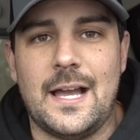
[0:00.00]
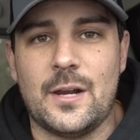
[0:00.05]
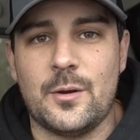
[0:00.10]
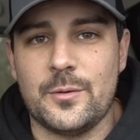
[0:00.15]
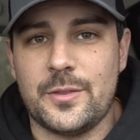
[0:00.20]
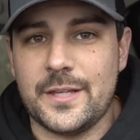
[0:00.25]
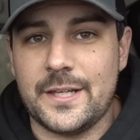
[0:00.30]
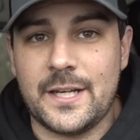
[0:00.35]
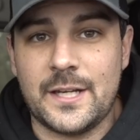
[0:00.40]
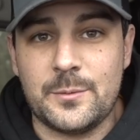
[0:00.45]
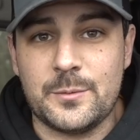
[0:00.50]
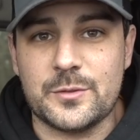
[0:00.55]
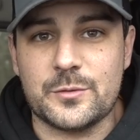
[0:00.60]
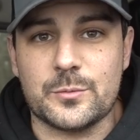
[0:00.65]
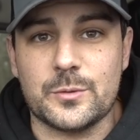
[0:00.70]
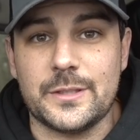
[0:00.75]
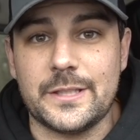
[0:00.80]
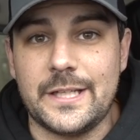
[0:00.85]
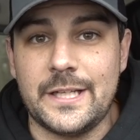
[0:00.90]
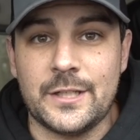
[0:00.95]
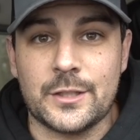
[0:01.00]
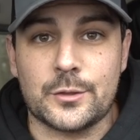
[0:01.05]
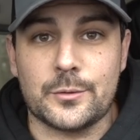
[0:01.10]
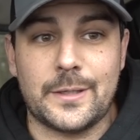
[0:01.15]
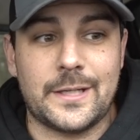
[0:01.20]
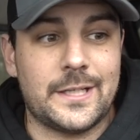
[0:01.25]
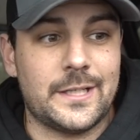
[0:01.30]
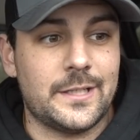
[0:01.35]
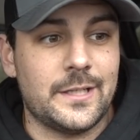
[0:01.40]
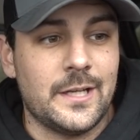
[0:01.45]
I don't think anyone's really
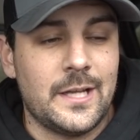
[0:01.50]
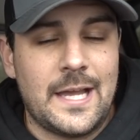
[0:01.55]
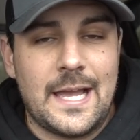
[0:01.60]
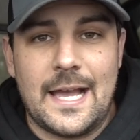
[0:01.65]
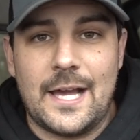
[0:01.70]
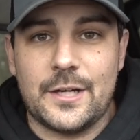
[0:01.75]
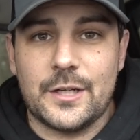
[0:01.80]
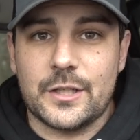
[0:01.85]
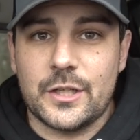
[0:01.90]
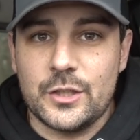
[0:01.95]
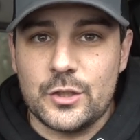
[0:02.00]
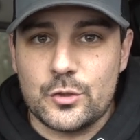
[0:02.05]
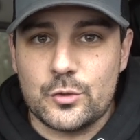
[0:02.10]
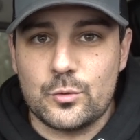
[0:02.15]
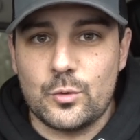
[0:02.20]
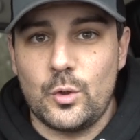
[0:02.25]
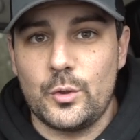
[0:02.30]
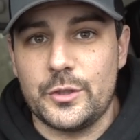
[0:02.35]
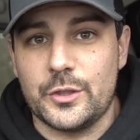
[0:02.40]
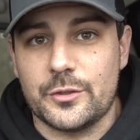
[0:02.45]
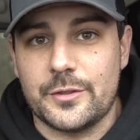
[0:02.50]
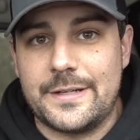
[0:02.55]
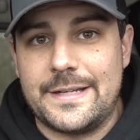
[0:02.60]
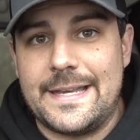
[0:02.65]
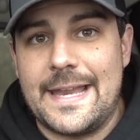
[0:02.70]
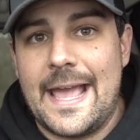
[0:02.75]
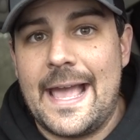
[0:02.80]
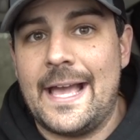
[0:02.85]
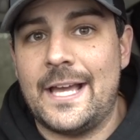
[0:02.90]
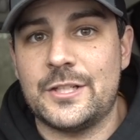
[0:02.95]
integrated how to control your
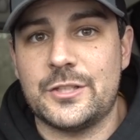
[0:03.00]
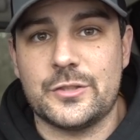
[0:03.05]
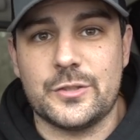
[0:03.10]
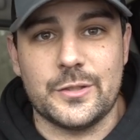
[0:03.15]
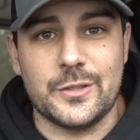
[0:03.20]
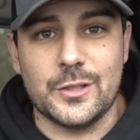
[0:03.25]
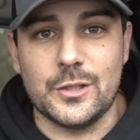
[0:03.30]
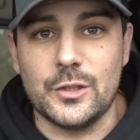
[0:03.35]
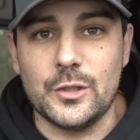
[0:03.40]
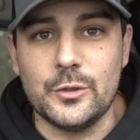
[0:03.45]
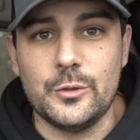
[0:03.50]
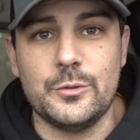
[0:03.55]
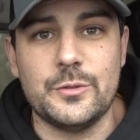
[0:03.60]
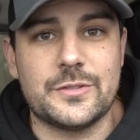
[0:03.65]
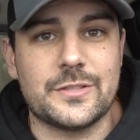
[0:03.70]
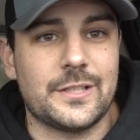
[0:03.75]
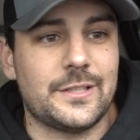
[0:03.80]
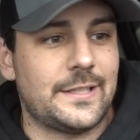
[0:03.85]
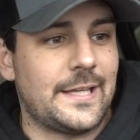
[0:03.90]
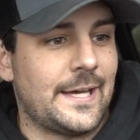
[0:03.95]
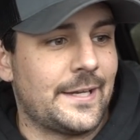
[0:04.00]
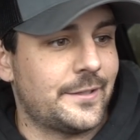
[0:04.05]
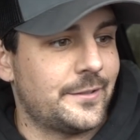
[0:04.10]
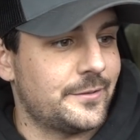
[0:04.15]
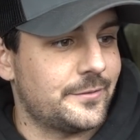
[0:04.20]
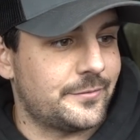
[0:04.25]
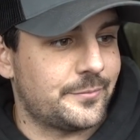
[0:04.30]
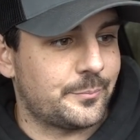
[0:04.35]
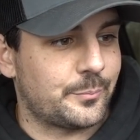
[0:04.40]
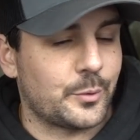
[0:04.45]
dash, so you lose a lot
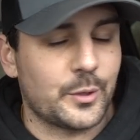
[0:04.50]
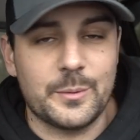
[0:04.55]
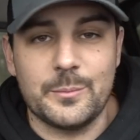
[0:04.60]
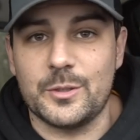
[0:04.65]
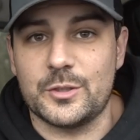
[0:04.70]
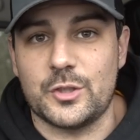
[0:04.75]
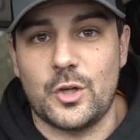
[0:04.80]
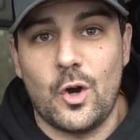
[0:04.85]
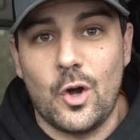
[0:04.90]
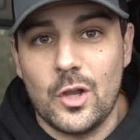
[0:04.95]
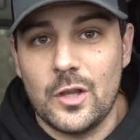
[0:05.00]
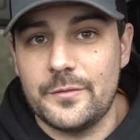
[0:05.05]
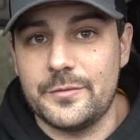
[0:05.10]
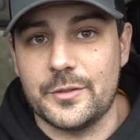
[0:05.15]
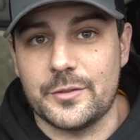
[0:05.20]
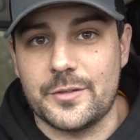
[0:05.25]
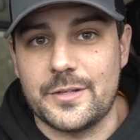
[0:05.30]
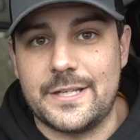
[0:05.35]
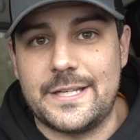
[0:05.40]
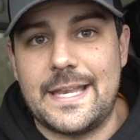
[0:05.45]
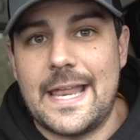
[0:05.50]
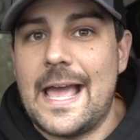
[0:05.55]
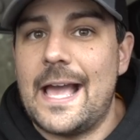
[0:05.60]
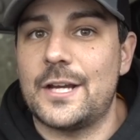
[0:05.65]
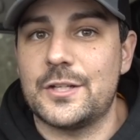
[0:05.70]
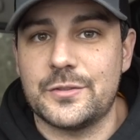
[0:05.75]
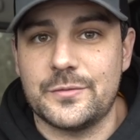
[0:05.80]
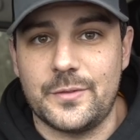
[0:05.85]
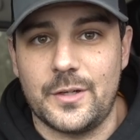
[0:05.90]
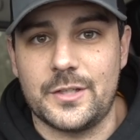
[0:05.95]
of pretty much all of your
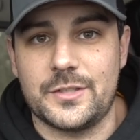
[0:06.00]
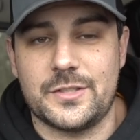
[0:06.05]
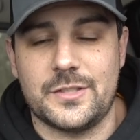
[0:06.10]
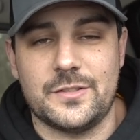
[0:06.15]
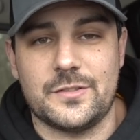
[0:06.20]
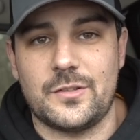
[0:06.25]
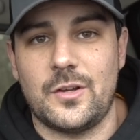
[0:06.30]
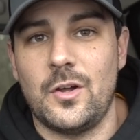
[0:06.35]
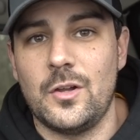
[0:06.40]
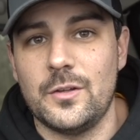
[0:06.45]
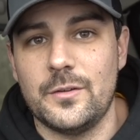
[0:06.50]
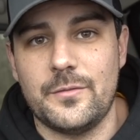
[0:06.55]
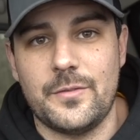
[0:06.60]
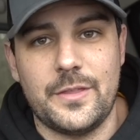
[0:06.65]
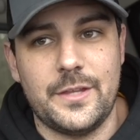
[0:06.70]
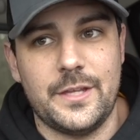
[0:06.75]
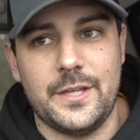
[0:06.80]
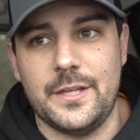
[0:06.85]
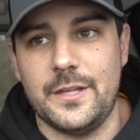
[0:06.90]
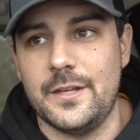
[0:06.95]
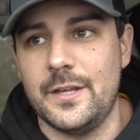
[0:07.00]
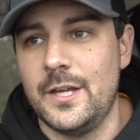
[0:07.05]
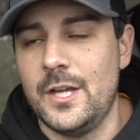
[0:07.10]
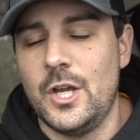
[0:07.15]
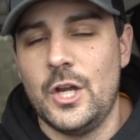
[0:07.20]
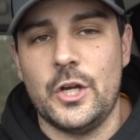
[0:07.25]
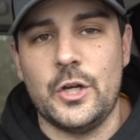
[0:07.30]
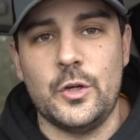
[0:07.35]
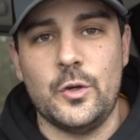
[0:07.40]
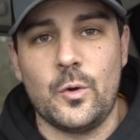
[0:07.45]
dash functions, all of the
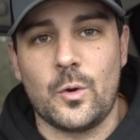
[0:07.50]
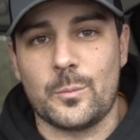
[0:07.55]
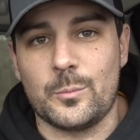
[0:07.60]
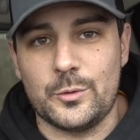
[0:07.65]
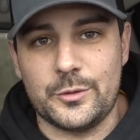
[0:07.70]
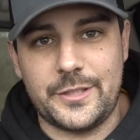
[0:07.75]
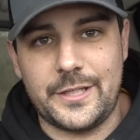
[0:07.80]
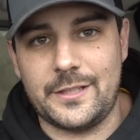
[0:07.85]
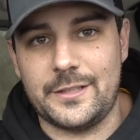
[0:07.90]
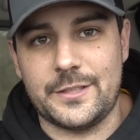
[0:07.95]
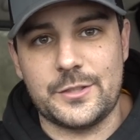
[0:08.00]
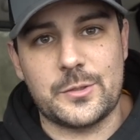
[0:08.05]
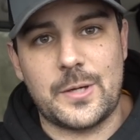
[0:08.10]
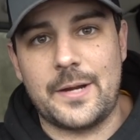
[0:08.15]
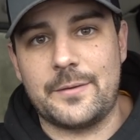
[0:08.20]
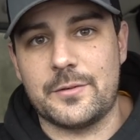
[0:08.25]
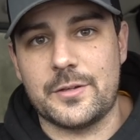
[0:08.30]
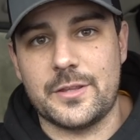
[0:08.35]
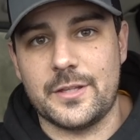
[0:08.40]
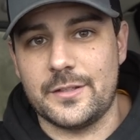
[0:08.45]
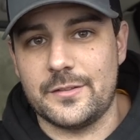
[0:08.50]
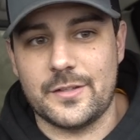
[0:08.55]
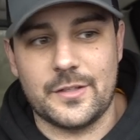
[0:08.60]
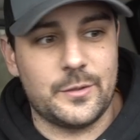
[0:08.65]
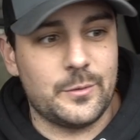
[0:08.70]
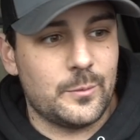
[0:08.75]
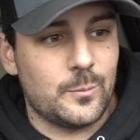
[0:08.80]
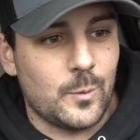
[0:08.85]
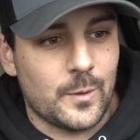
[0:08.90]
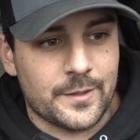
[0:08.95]
normal daily driver things that
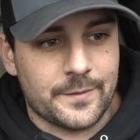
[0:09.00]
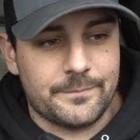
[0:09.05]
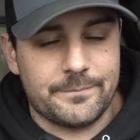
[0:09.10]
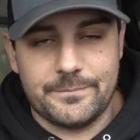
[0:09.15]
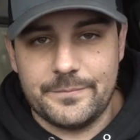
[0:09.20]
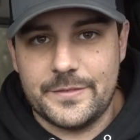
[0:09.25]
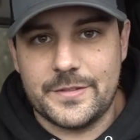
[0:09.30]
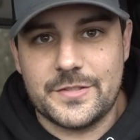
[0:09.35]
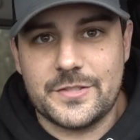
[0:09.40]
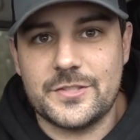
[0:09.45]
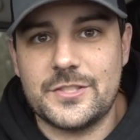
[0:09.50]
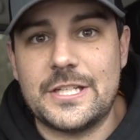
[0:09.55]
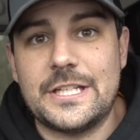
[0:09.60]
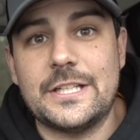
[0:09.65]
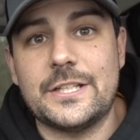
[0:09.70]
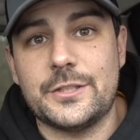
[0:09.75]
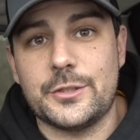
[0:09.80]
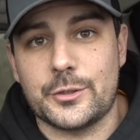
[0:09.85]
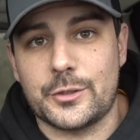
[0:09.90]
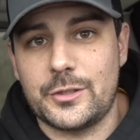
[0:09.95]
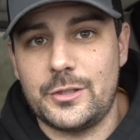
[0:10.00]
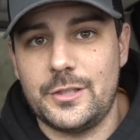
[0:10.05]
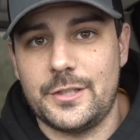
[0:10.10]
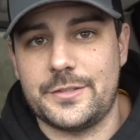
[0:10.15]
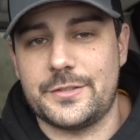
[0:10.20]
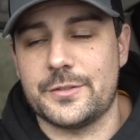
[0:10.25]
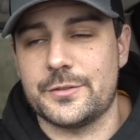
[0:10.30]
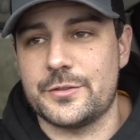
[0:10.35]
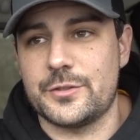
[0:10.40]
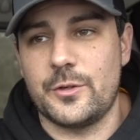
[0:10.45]
you would want to see in your
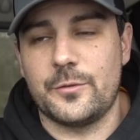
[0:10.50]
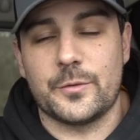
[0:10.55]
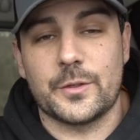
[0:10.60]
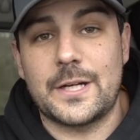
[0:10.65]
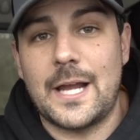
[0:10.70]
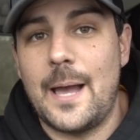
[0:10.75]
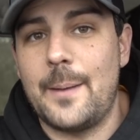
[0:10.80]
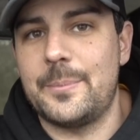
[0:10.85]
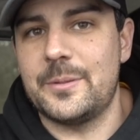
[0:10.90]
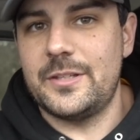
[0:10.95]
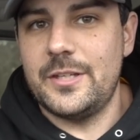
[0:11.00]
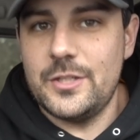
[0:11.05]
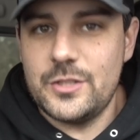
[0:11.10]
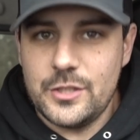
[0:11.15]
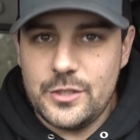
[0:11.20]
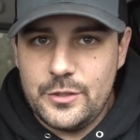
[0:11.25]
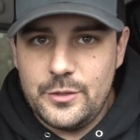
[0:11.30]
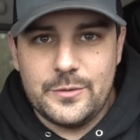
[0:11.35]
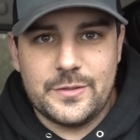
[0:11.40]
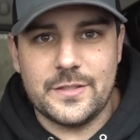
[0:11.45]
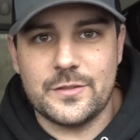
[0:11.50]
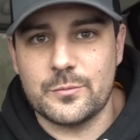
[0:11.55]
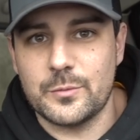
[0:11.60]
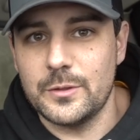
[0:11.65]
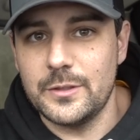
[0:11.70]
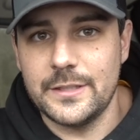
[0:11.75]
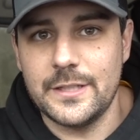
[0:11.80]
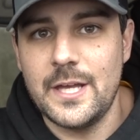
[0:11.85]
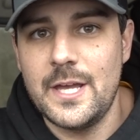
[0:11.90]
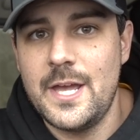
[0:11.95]
cluster. So for competition use, it's
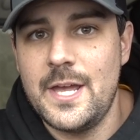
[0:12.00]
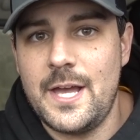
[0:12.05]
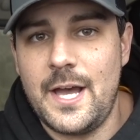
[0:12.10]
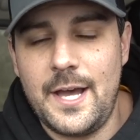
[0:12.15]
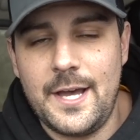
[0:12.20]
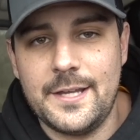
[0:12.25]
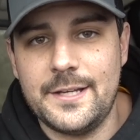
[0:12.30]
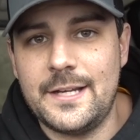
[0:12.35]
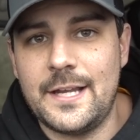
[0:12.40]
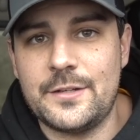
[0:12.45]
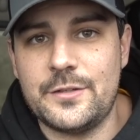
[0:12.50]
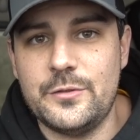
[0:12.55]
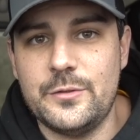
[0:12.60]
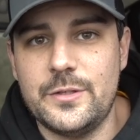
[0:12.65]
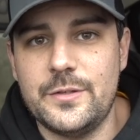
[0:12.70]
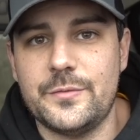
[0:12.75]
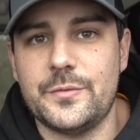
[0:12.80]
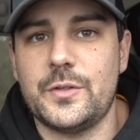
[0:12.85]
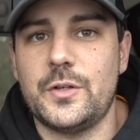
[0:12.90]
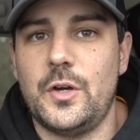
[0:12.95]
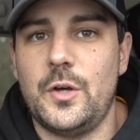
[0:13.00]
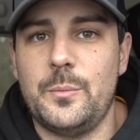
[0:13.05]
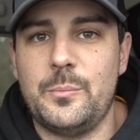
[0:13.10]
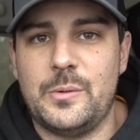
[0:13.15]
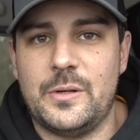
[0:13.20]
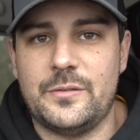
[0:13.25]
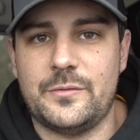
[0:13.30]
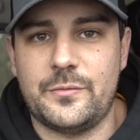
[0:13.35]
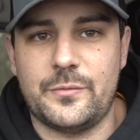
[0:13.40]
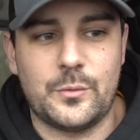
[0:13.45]
really uh, not too difficult,
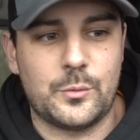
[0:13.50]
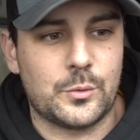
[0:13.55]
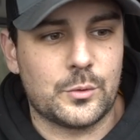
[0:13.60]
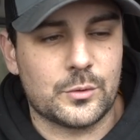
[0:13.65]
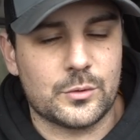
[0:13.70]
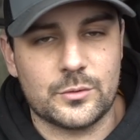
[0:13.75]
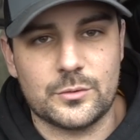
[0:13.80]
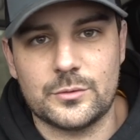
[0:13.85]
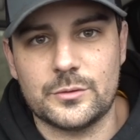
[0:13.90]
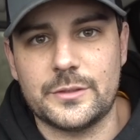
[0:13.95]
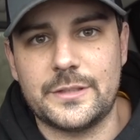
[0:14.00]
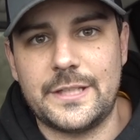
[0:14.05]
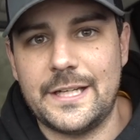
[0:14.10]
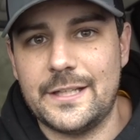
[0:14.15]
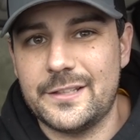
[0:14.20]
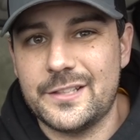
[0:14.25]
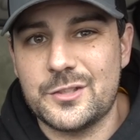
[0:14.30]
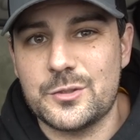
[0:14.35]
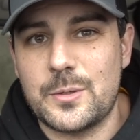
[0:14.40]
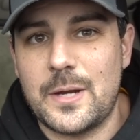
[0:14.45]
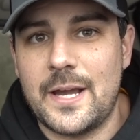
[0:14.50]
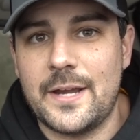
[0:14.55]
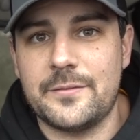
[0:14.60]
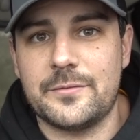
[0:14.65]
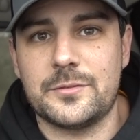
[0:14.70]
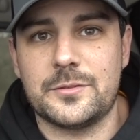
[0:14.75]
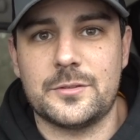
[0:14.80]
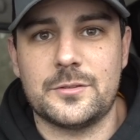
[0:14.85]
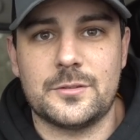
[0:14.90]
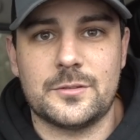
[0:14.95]
but for daily
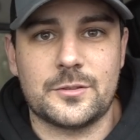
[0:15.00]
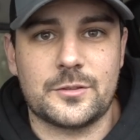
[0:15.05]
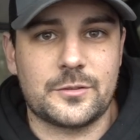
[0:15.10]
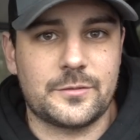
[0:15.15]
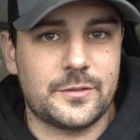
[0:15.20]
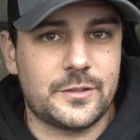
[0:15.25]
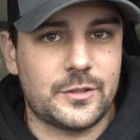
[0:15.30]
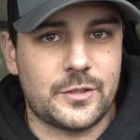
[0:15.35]
driver